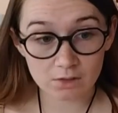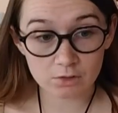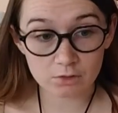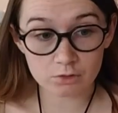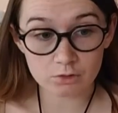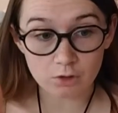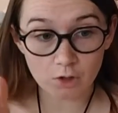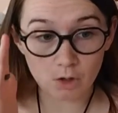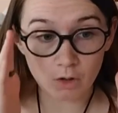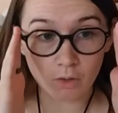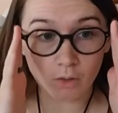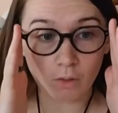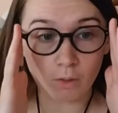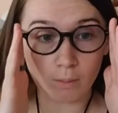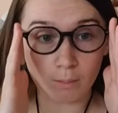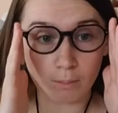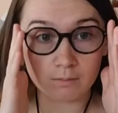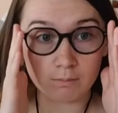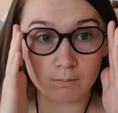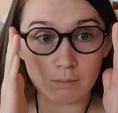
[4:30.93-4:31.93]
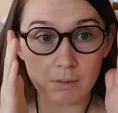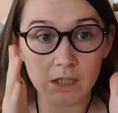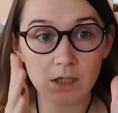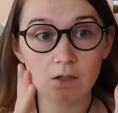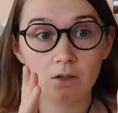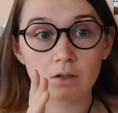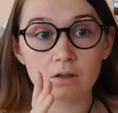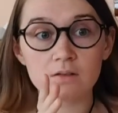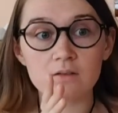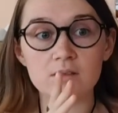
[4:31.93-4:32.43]
So
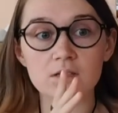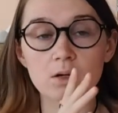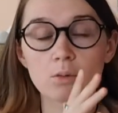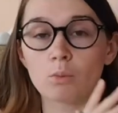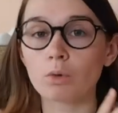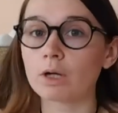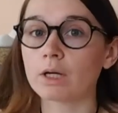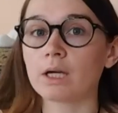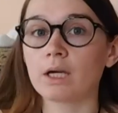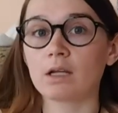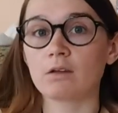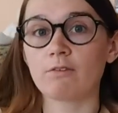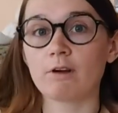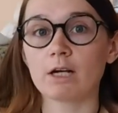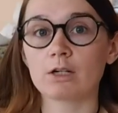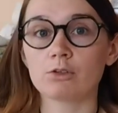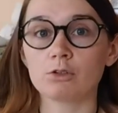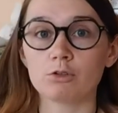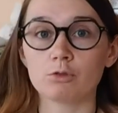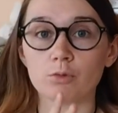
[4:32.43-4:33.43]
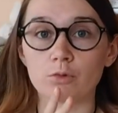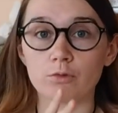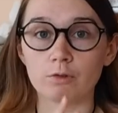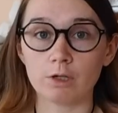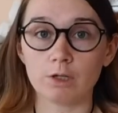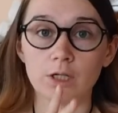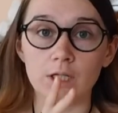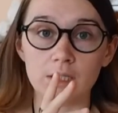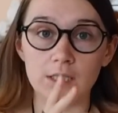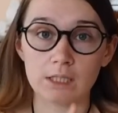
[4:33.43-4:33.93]
mills and working in the factories were
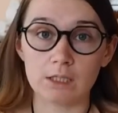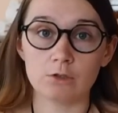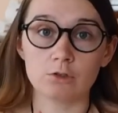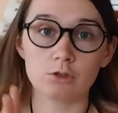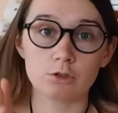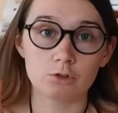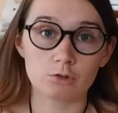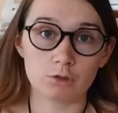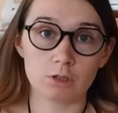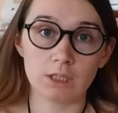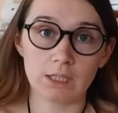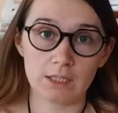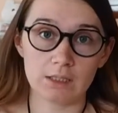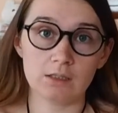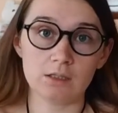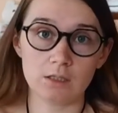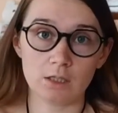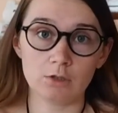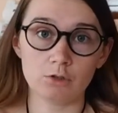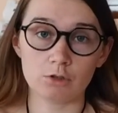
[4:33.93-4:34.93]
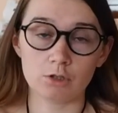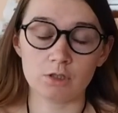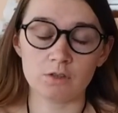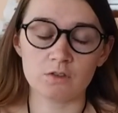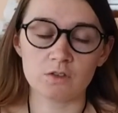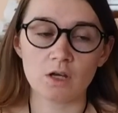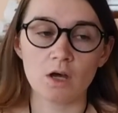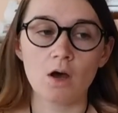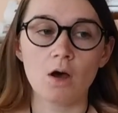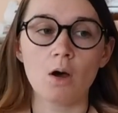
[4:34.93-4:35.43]
very dangerous during the 1800s.